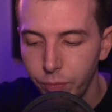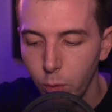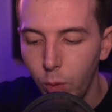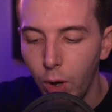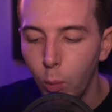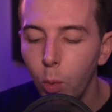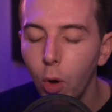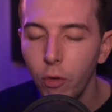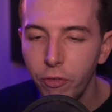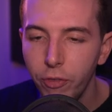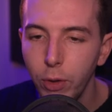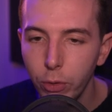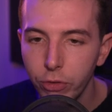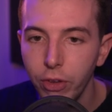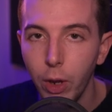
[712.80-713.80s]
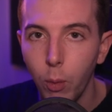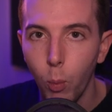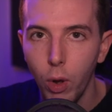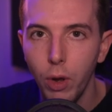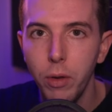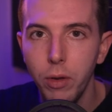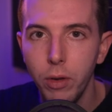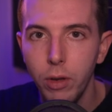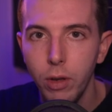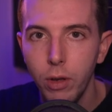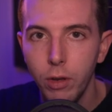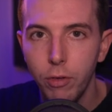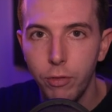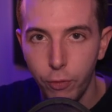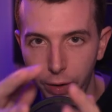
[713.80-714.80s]
what feels like one
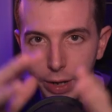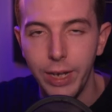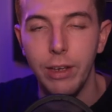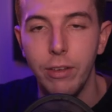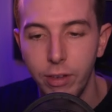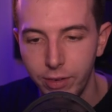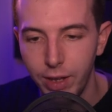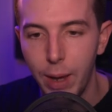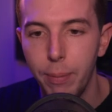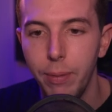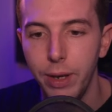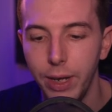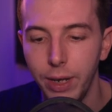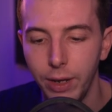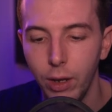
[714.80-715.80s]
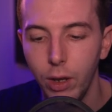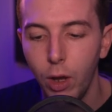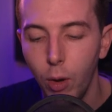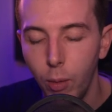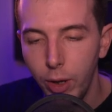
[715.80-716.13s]
phrase is happening